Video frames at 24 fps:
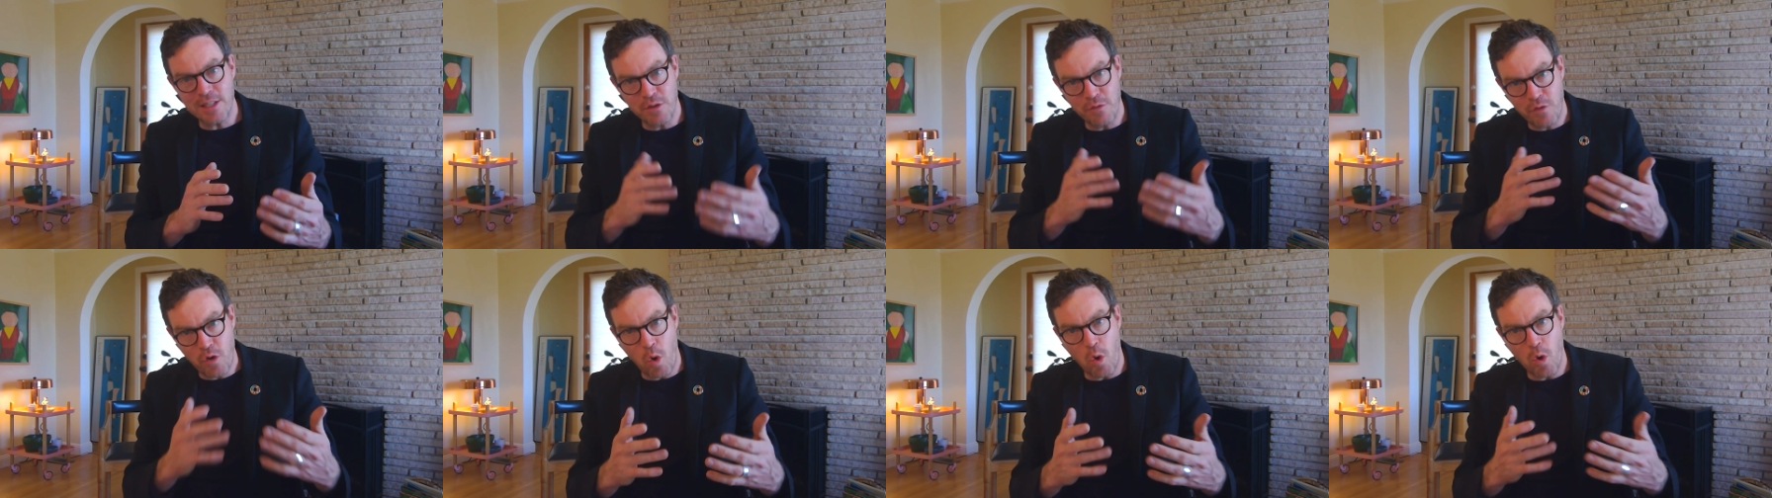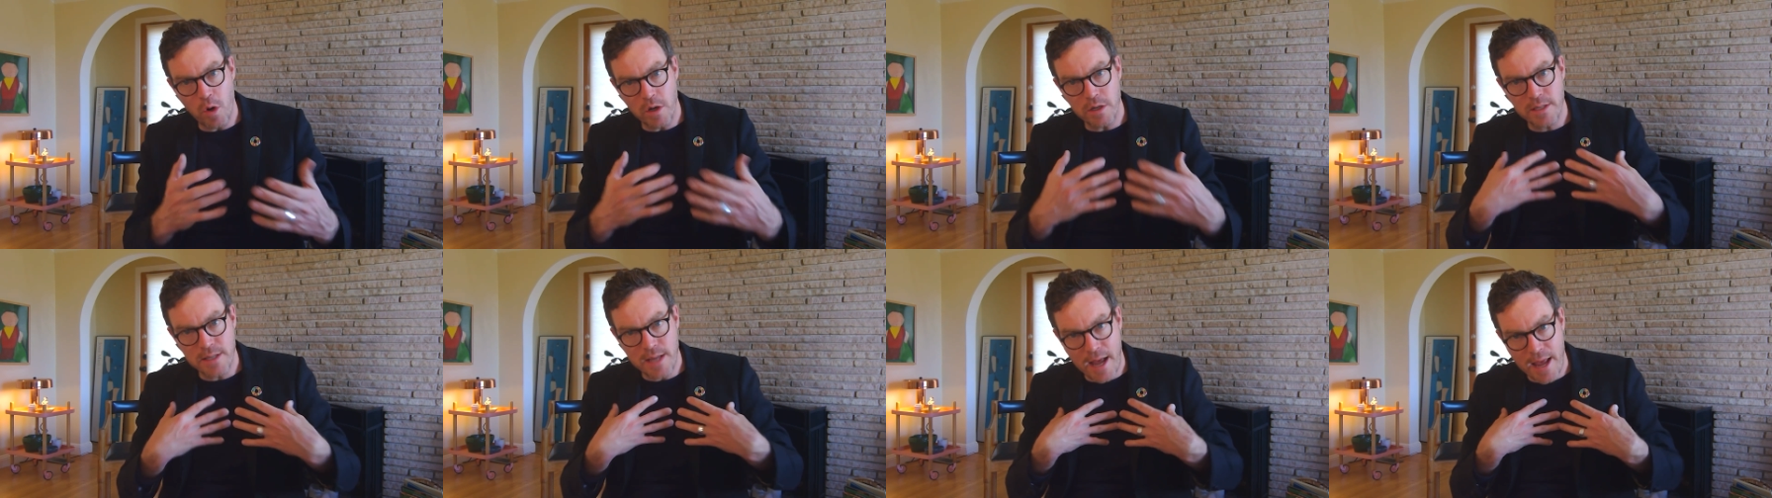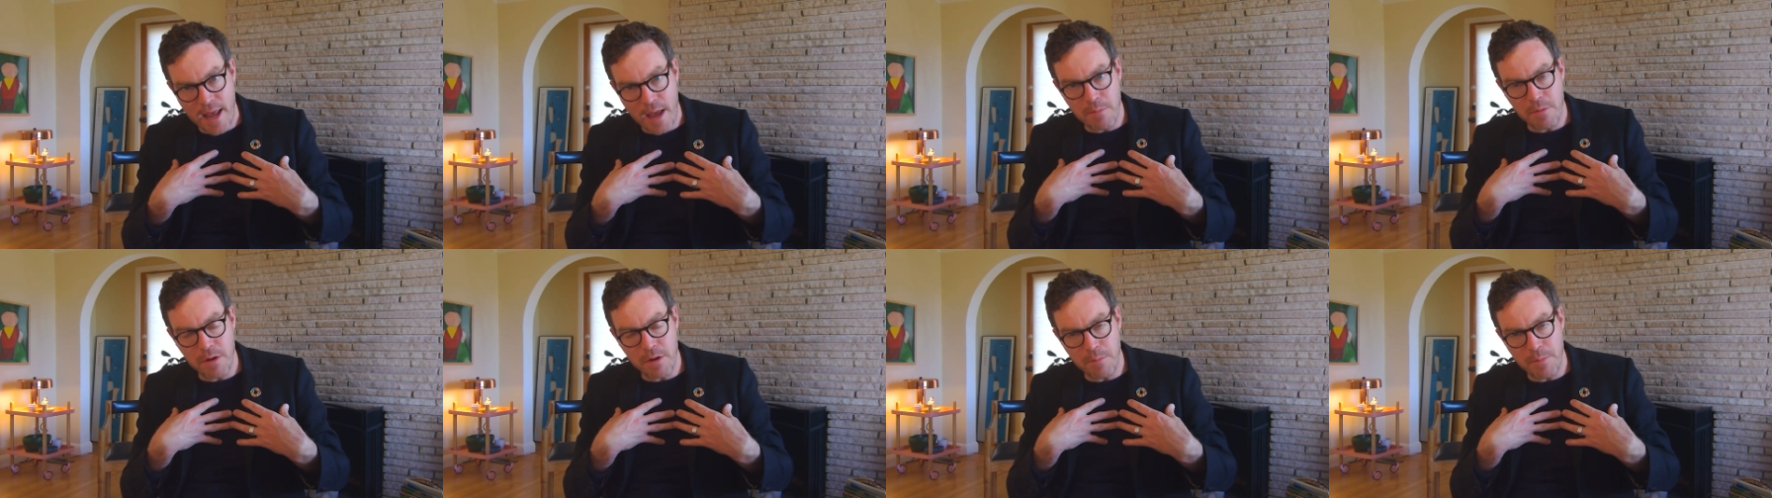Of course, I
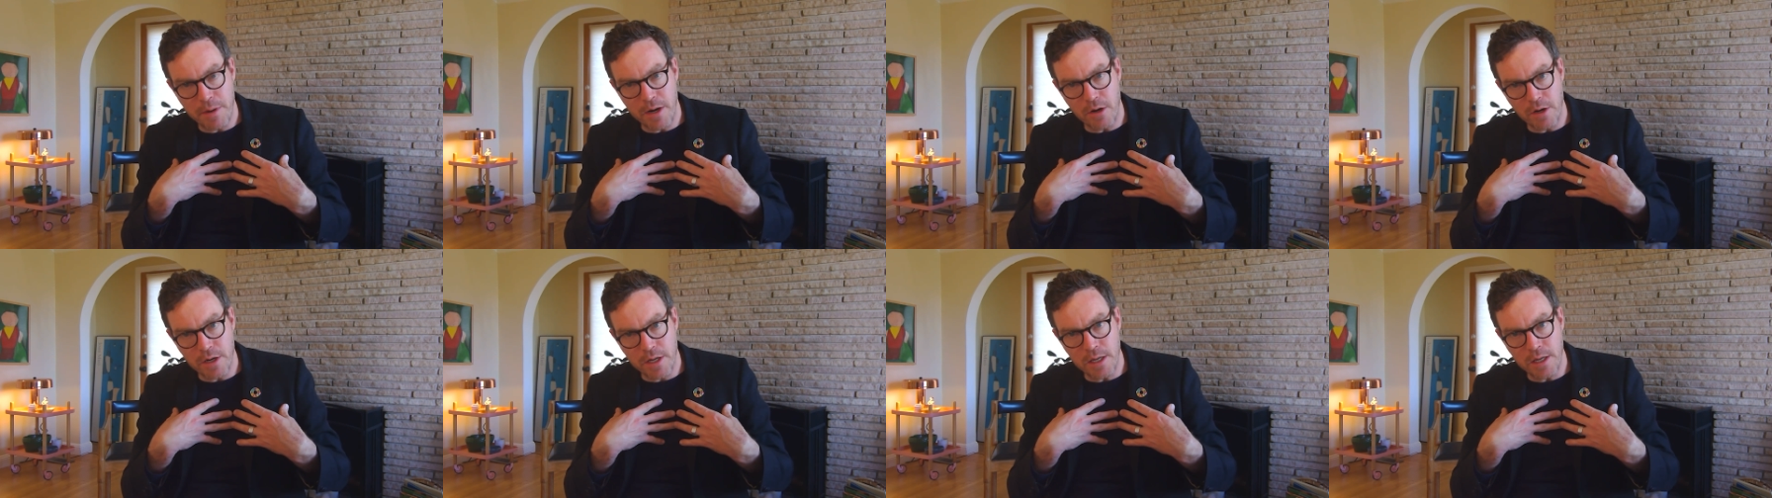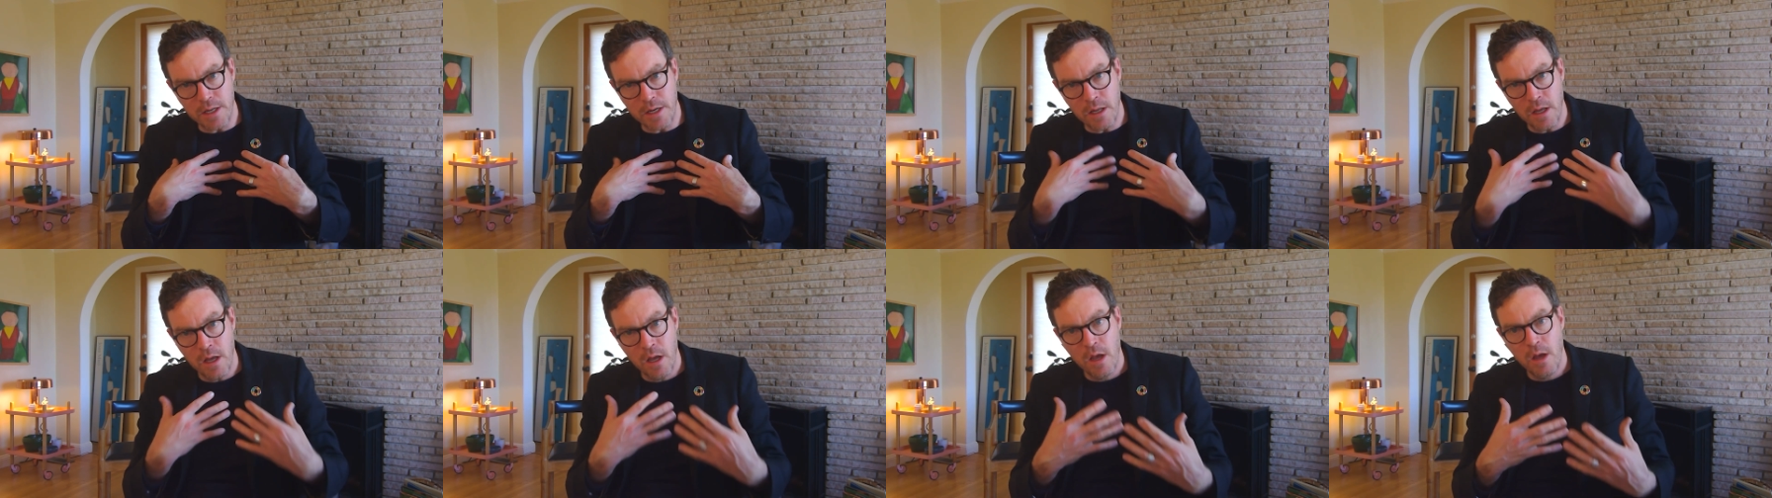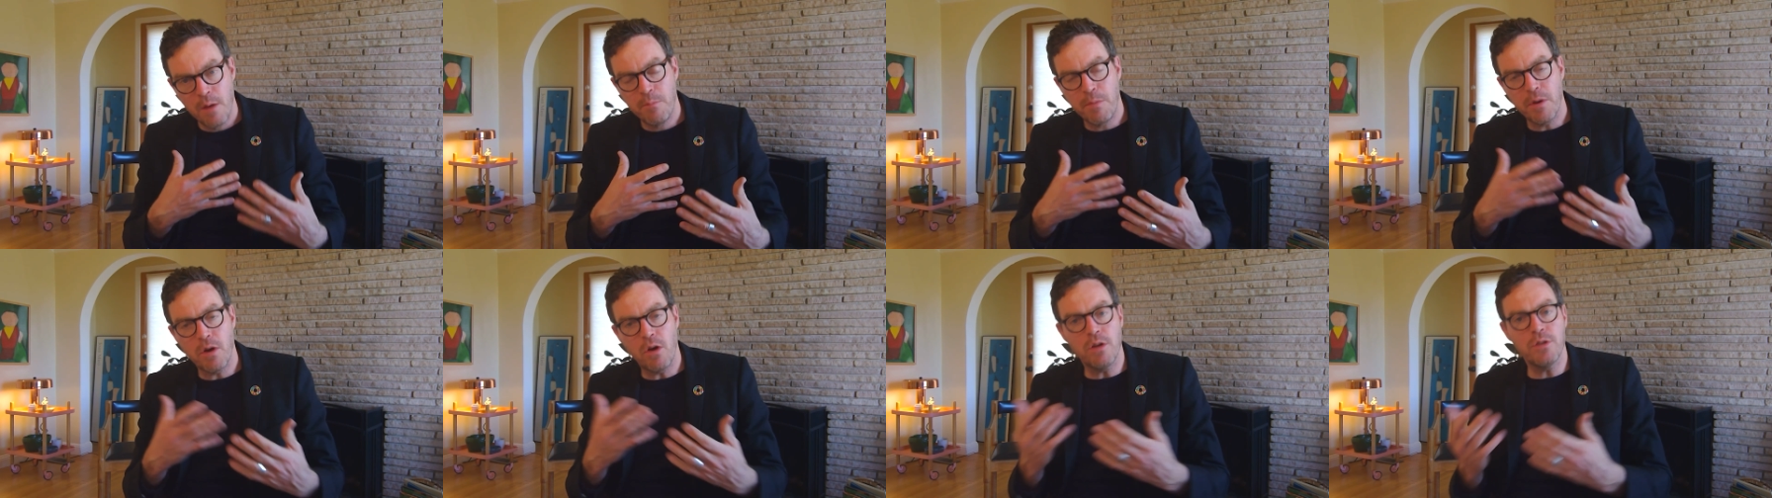am an American,
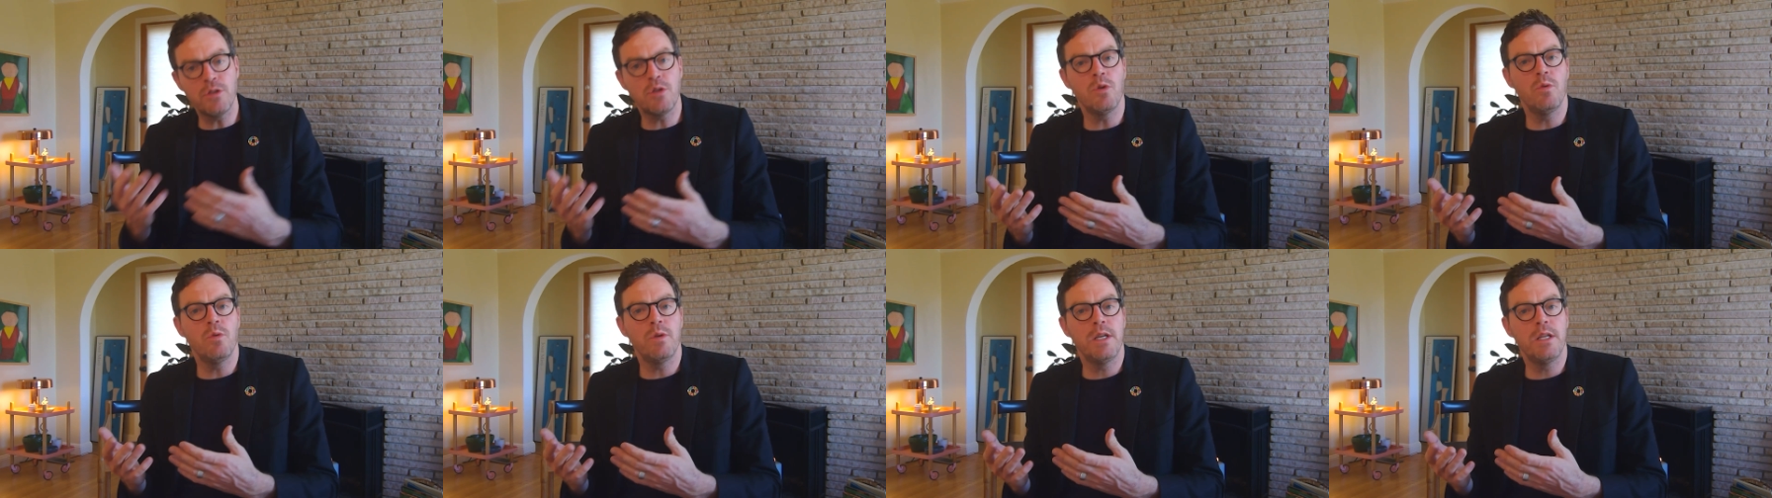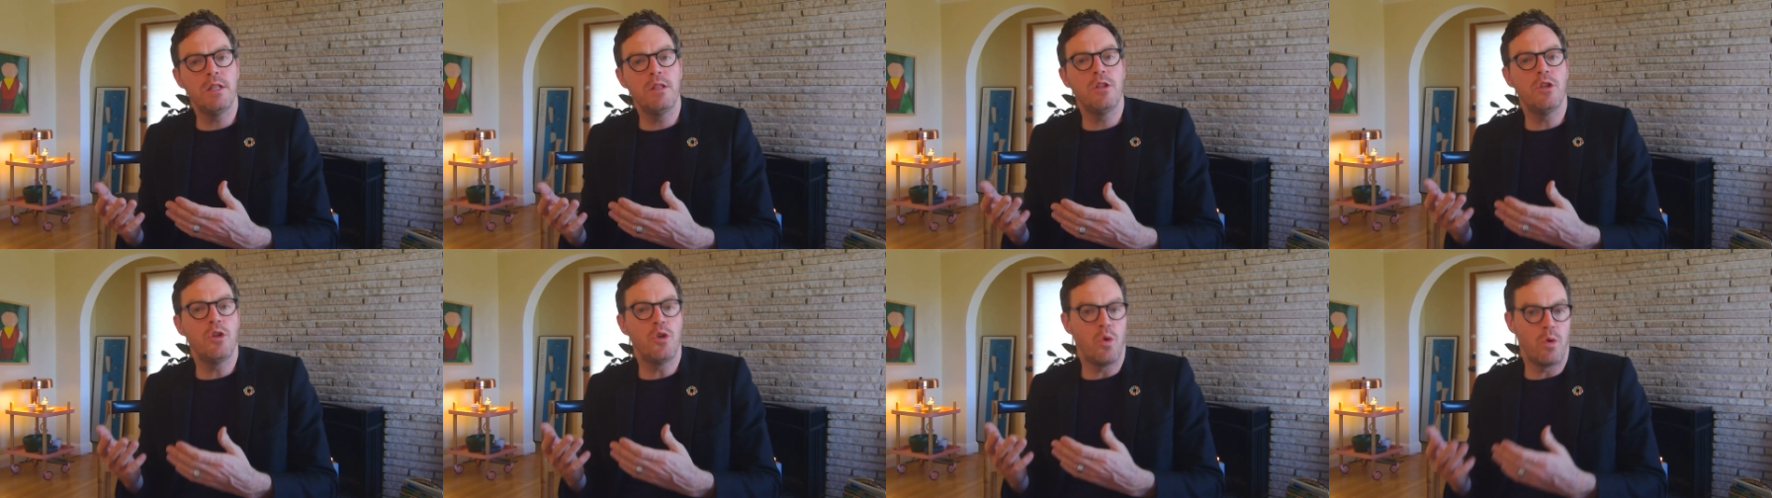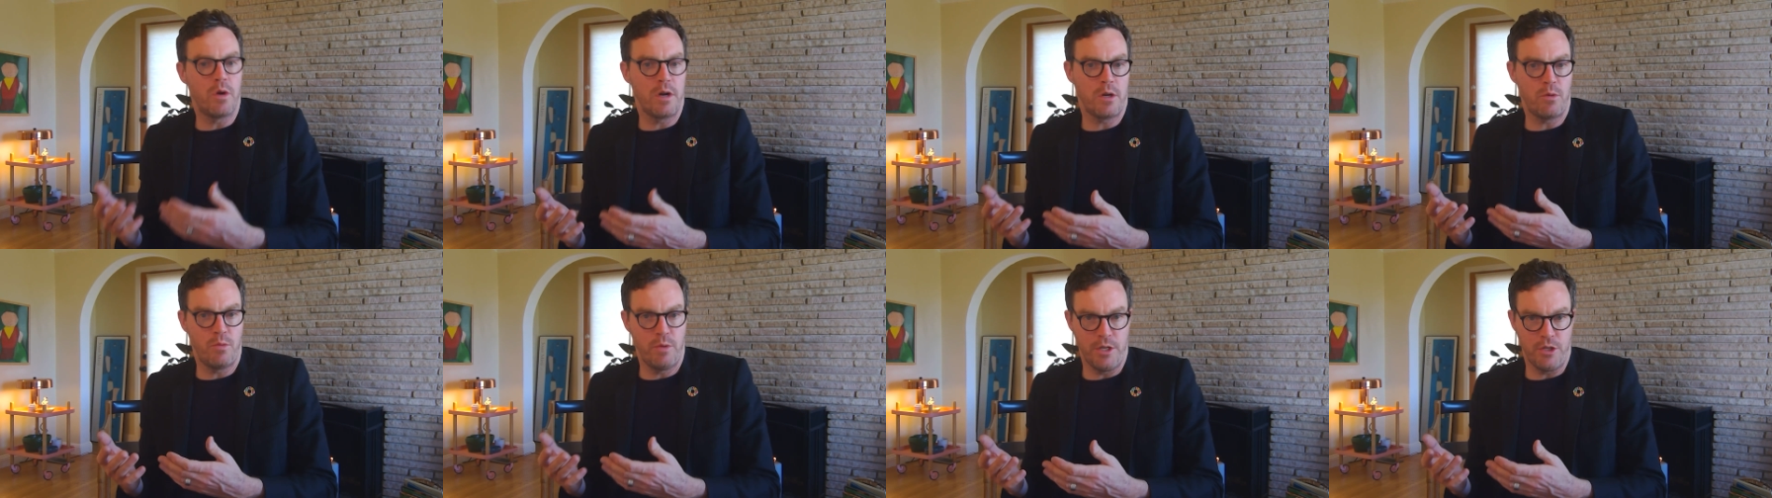but also in the
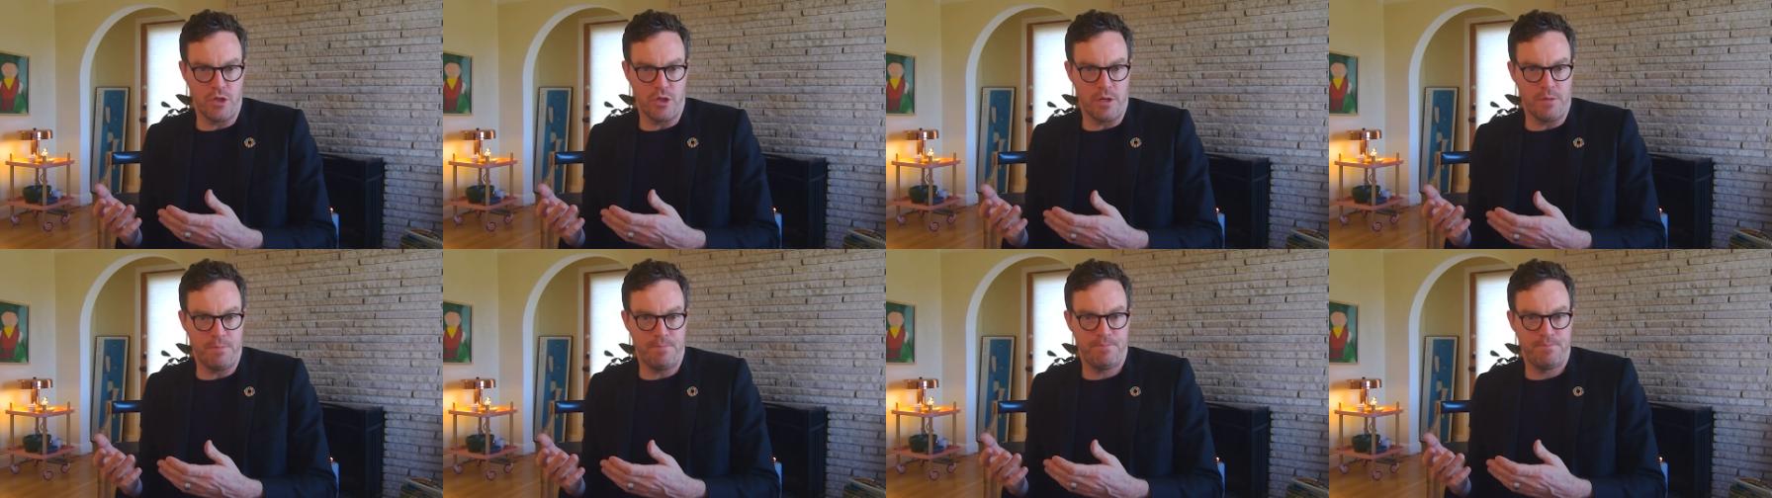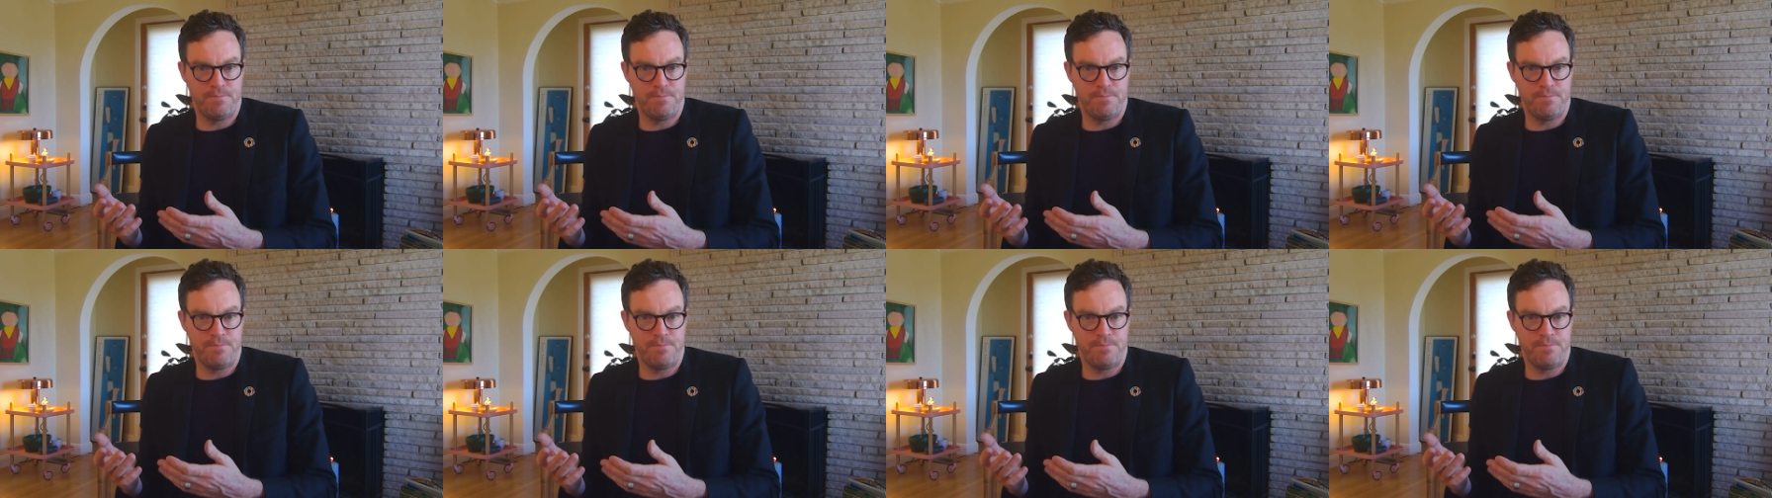Nordic region.